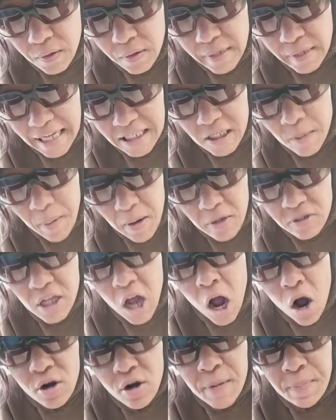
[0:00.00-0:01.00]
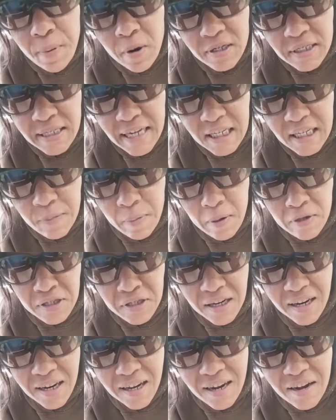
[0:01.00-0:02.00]
That's supposed the only person that's supposed
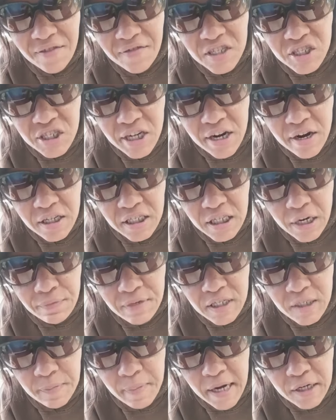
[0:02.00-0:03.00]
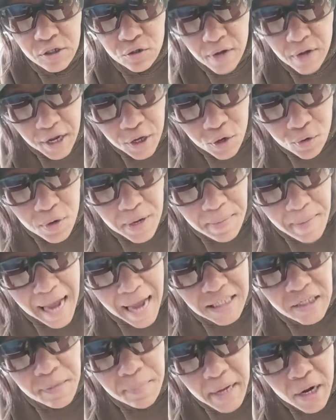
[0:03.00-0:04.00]
to love and cherish and respect you. Can you
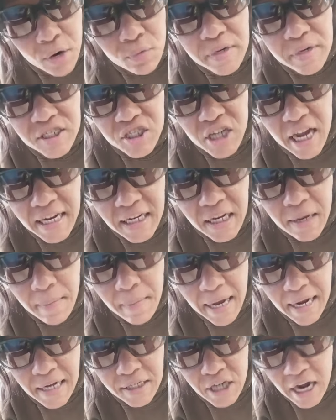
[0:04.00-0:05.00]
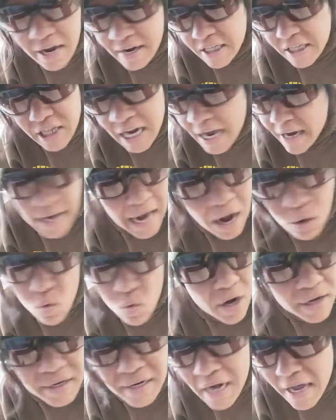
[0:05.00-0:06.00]
imagine being rejected by that child? That child not
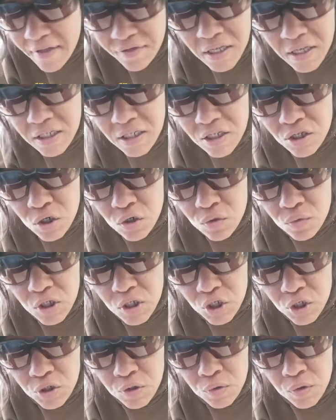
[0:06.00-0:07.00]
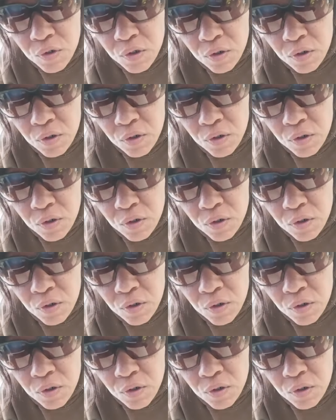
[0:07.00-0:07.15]
wanting nothing to do with you?